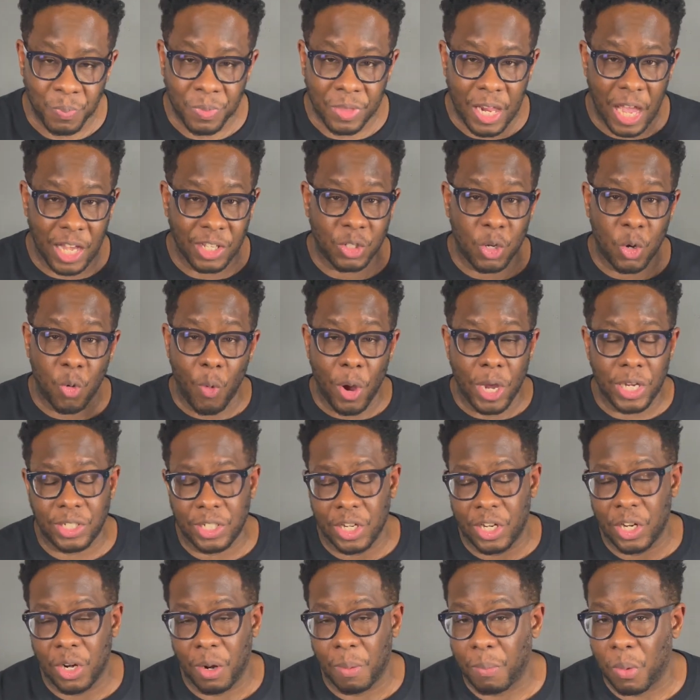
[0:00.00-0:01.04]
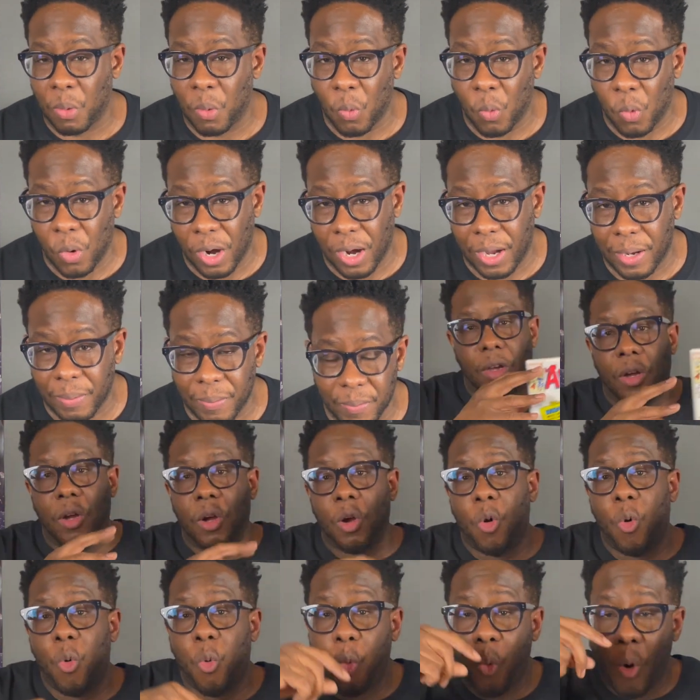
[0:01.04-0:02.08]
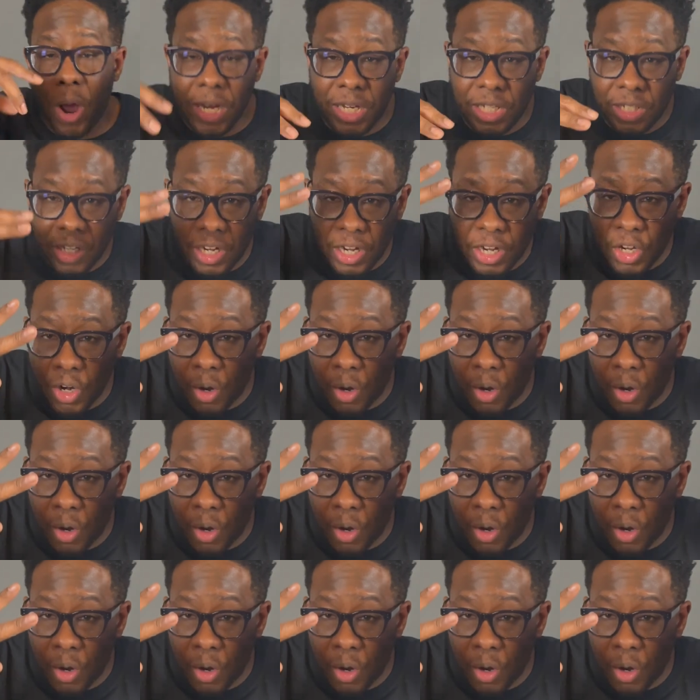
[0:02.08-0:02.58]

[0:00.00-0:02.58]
That's question number 1. Question